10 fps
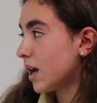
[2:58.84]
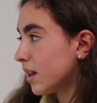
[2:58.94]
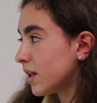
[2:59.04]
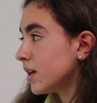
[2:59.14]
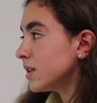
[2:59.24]

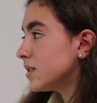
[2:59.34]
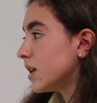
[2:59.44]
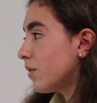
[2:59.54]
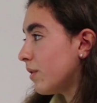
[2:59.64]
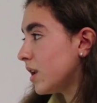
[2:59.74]
Salad,
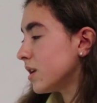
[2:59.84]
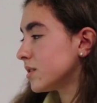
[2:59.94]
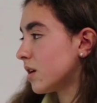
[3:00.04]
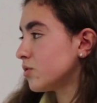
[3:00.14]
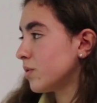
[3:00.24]
the
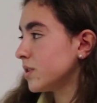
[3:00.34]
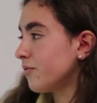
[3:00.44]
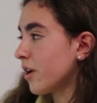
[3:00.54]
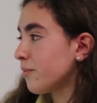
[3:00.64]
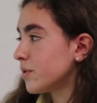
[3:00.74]
ingredients are
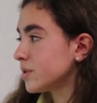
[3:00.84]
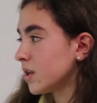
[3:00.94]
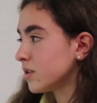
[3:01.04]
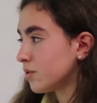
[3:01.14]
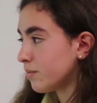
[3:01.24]

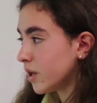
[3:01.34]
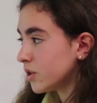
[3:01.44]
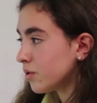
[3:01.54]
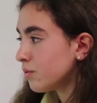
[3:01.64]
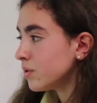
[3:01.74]
25%
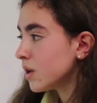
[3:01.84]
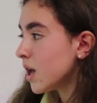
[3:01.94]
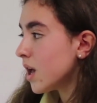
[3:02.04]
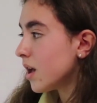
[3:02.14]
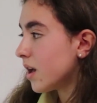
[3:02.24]
tomato,
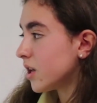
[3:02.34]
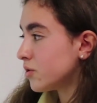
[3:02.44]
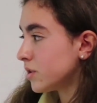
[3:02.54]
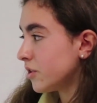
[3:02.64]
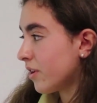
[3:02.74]

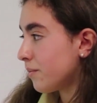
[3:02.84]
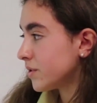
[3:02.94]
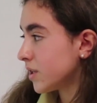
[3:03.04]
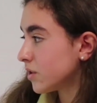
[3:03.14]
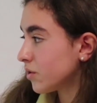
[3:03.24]

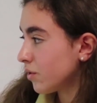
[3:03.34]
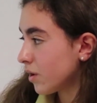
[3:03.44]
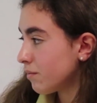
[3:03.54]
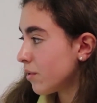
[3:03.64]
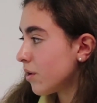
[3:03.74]
25%
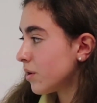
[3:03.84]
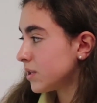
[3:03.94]
cucumber,